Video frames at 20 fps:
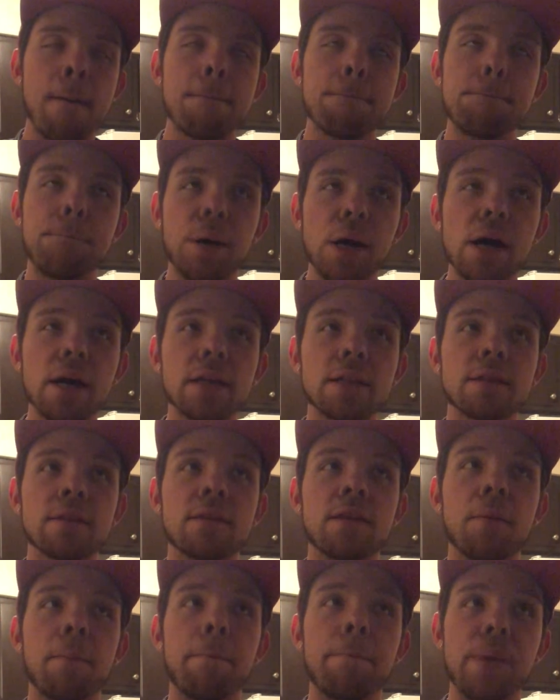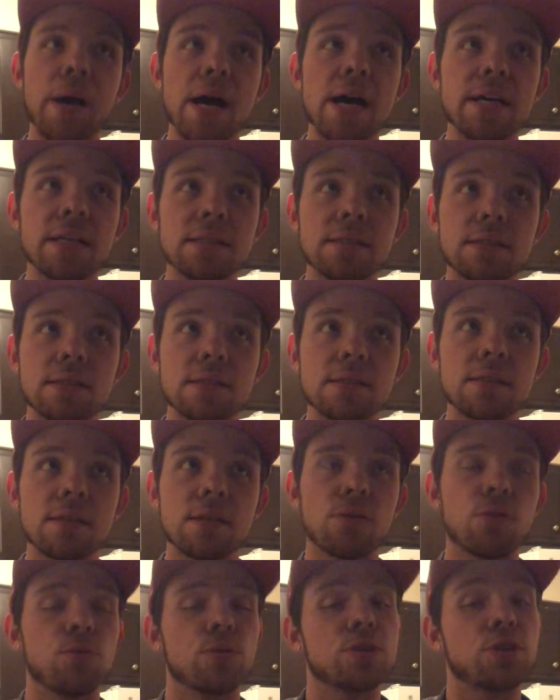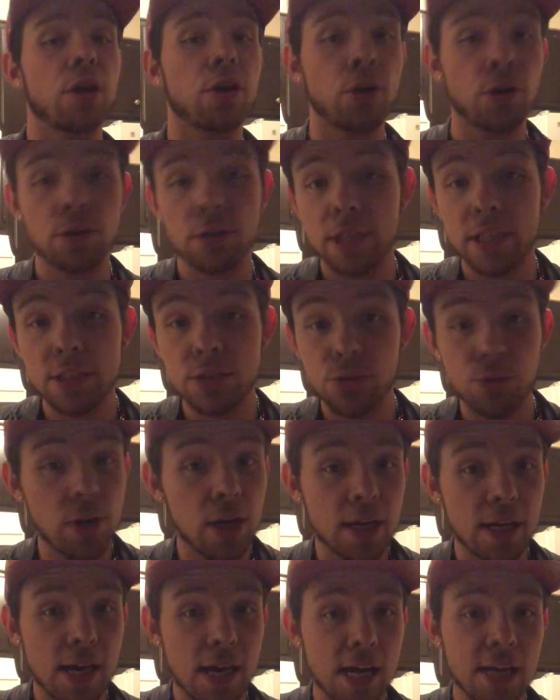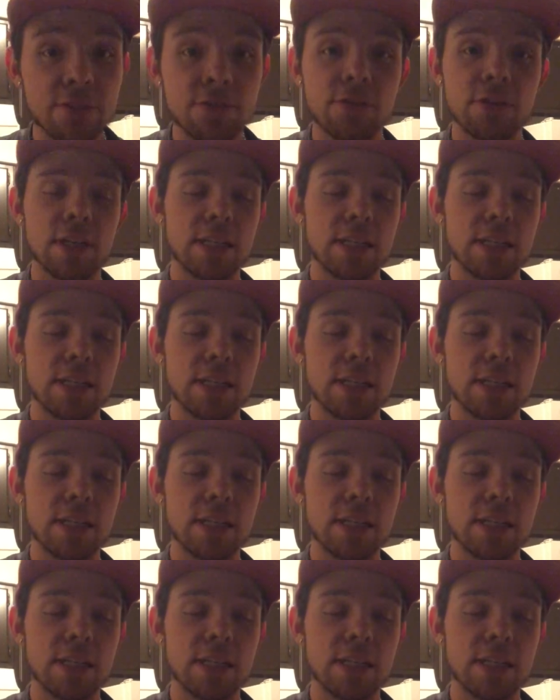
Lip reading: But the best, which I currently do not have,